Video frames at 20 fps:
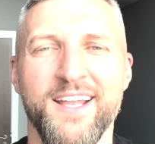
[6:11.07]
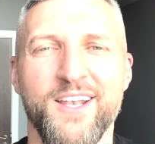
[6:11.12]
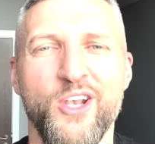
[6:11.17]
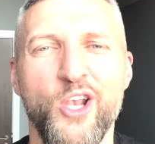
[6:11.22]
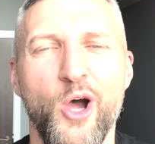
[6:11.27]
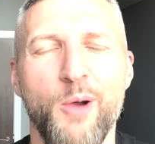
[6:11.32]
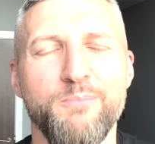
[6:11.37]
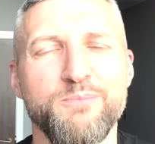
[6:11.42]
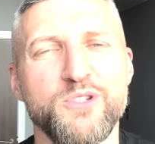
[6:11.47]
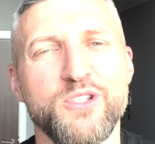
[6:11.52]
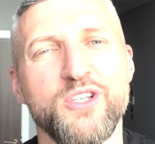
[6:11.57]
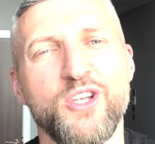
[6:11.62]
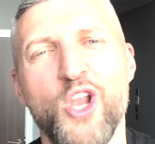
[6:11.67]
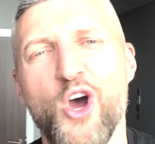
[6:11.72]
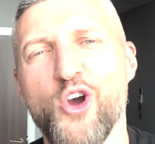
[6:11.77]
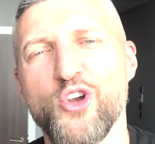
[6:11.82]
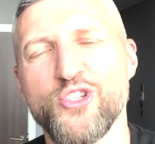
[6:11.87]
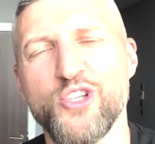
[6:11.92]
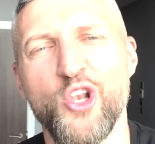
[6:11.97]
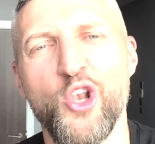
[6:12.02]

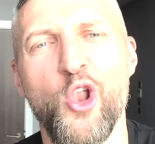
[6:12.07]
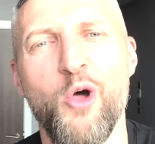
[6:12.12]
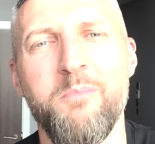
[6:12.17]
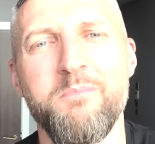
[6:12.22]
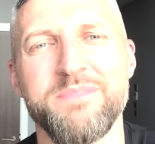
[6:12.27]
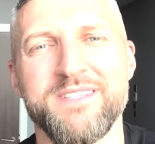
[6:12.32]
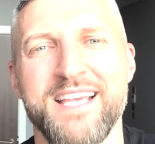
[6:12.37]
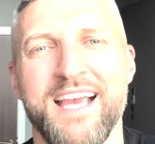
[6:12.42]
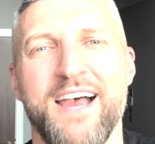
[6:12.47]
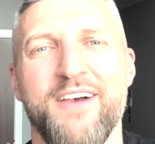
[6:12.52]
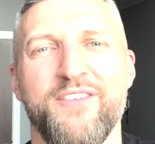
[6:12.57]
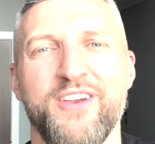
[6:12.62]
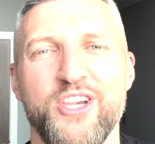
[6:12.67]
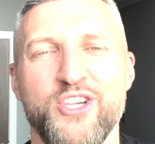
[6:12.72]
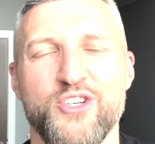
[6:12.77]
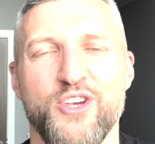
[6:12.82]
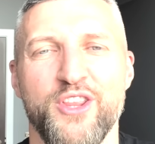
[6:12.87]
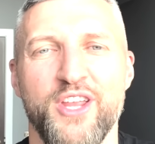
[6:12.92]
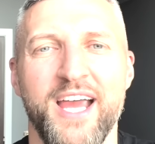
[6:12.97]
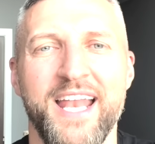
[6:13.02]
knocked lumps out of
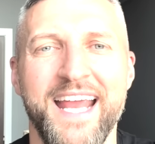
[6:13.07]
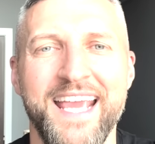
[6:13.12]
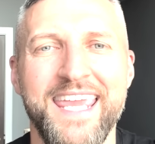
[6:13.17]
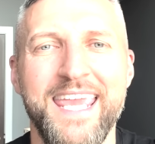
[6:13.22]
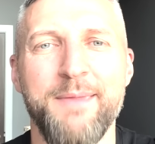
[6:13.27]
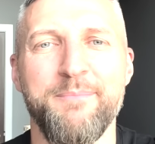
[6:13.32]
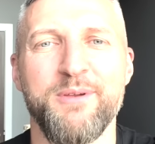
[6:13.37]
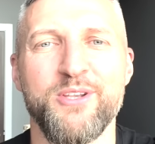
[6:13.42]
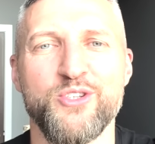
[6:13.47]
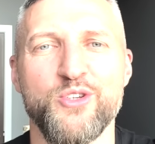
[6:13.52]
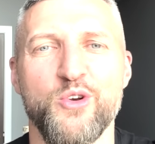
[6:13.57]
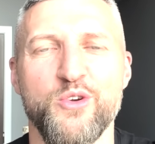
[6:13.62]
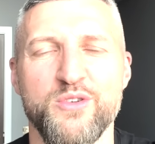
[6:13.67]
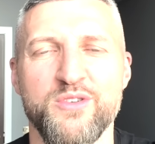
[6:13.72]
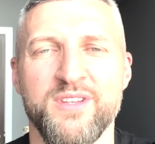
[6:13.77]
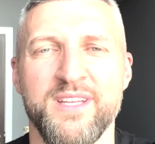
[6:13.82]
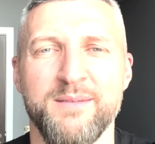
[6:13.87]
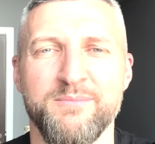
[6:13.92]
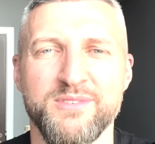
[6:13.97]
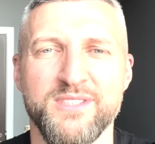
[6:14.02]
each other, and I keep in touch
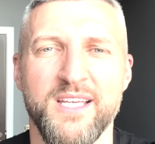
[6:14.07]
with him.